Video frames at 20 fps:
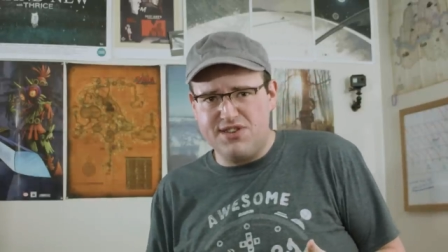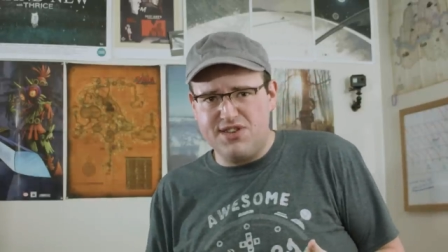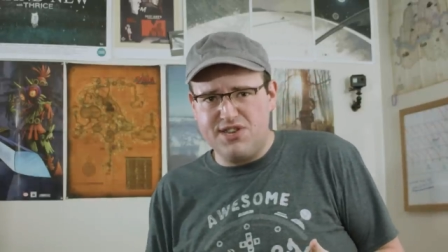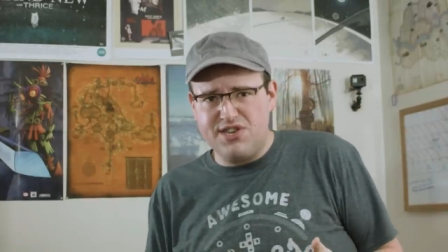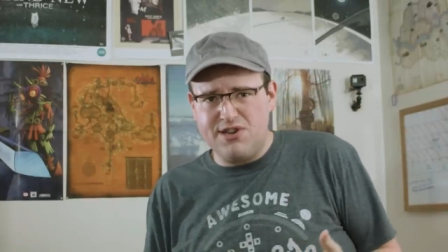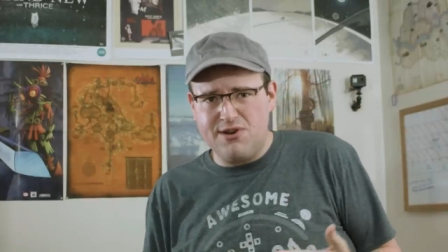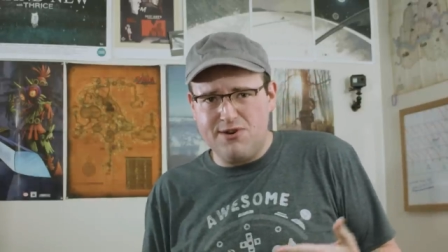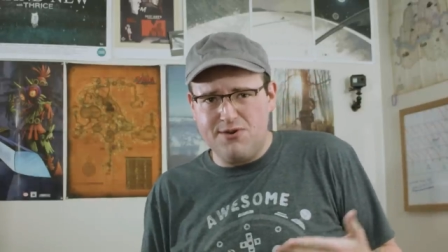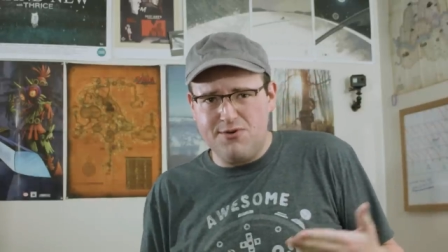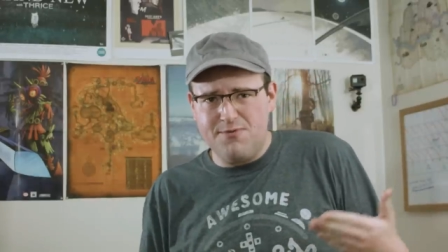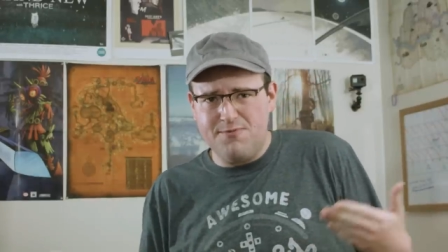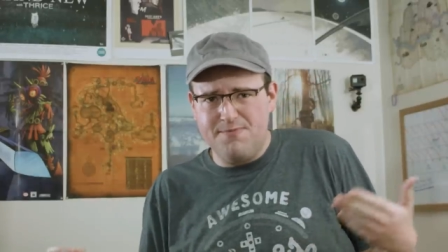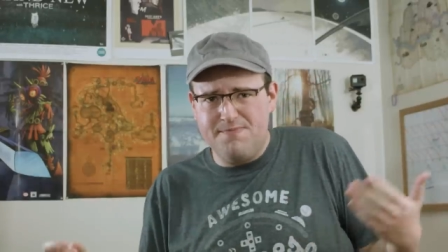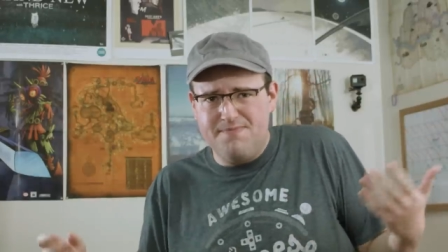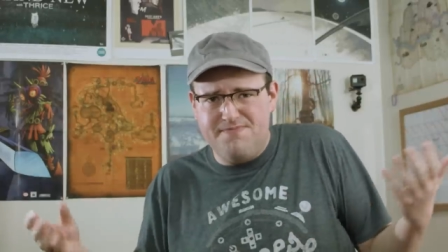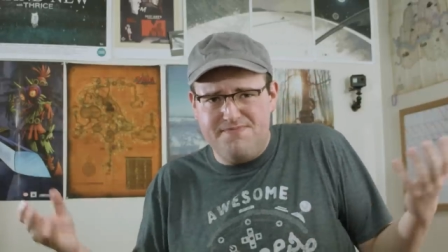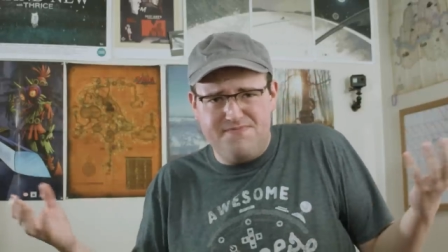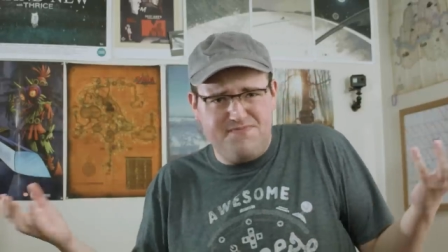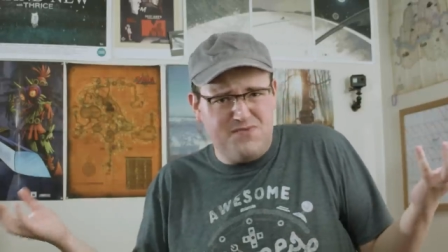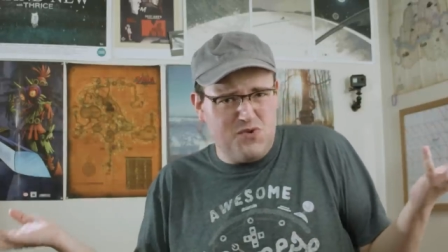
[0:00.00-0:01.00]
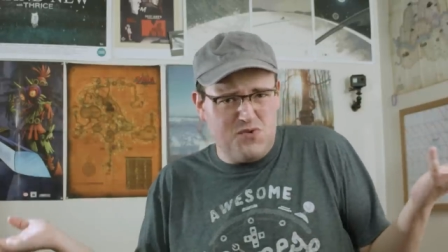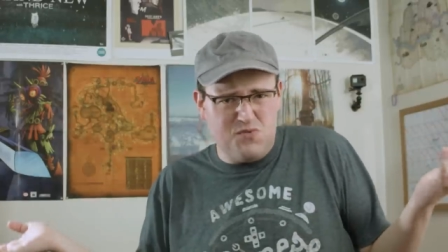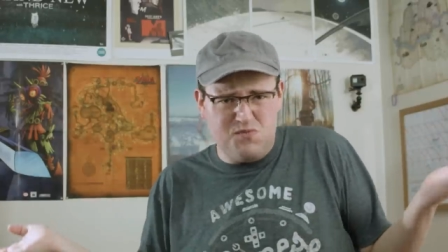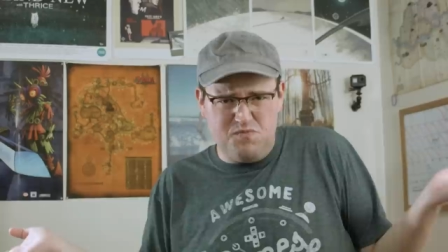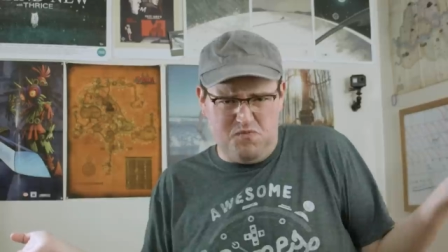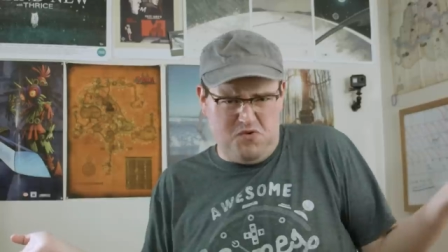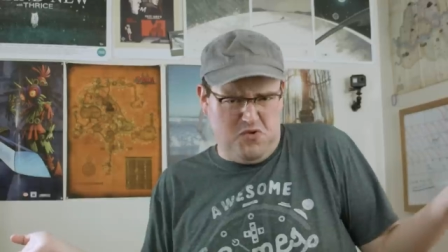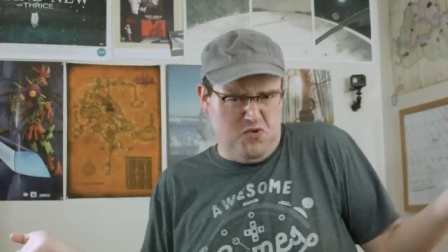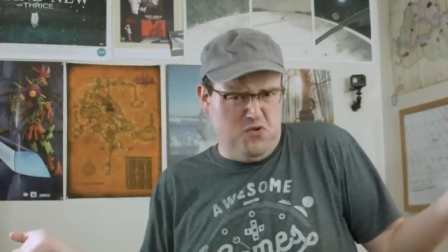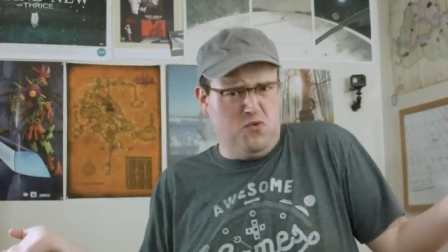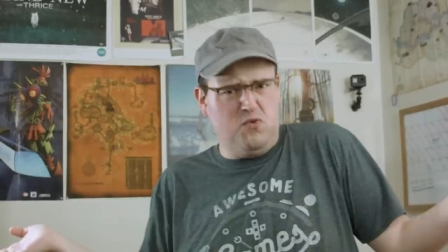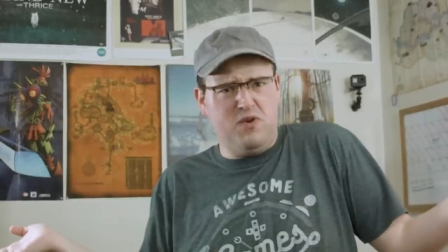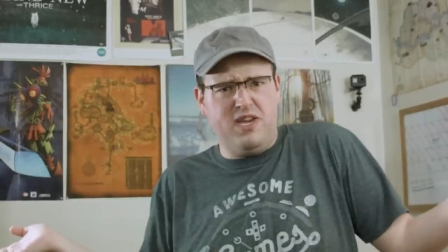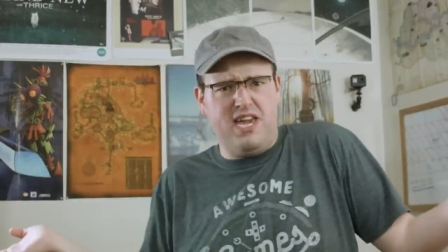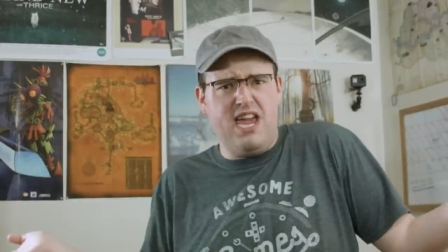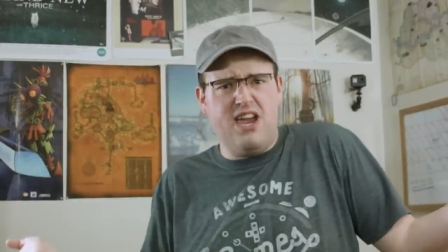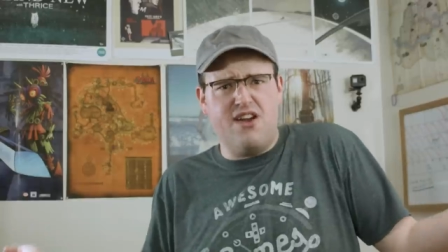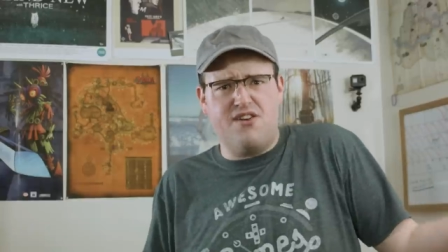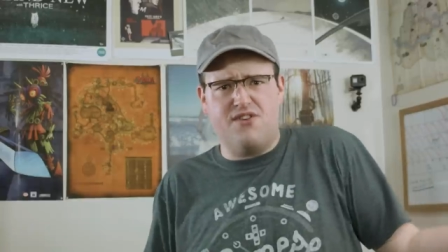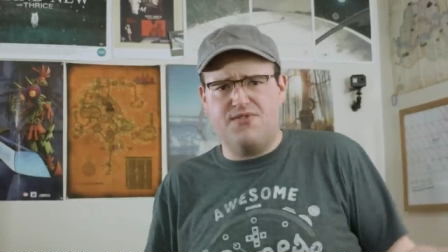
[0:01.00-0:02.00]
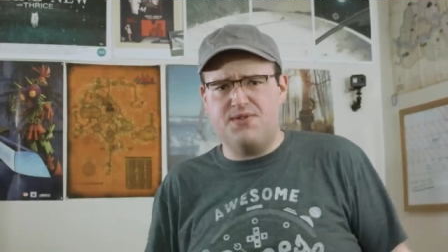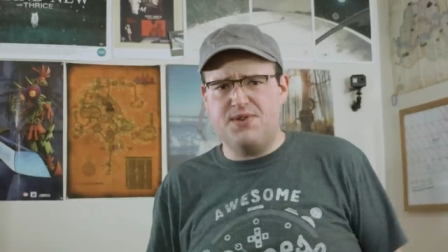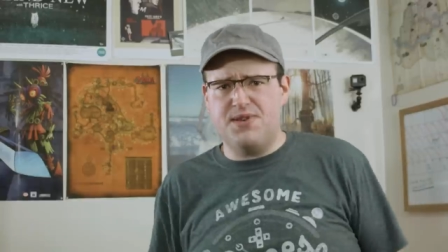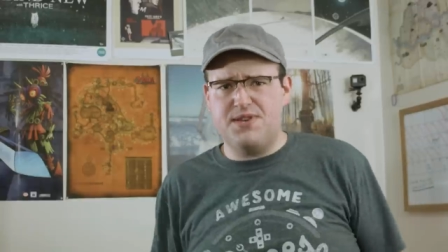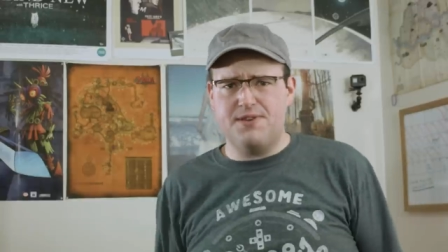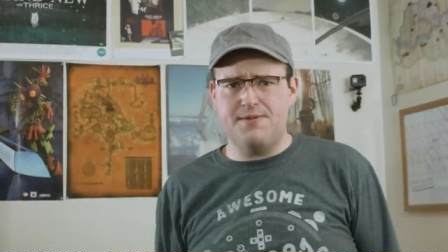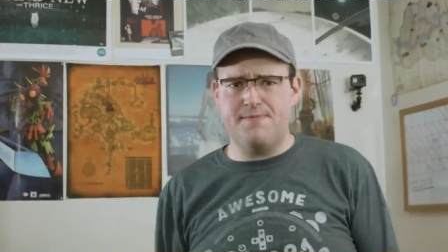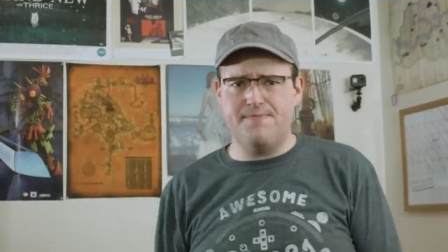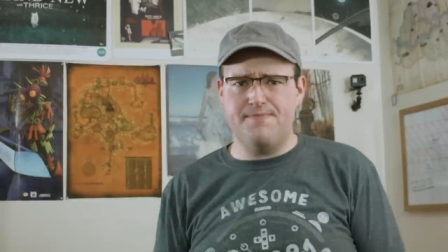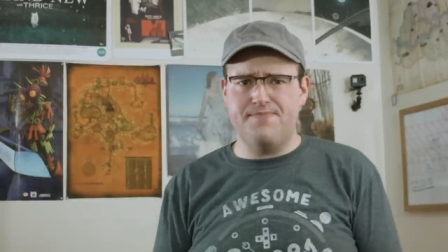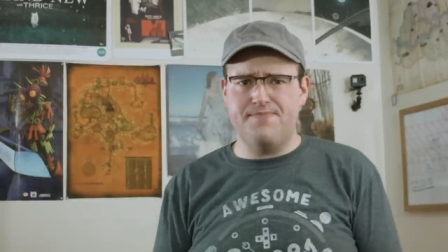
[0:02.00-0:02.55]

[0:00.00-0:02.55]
so who cares?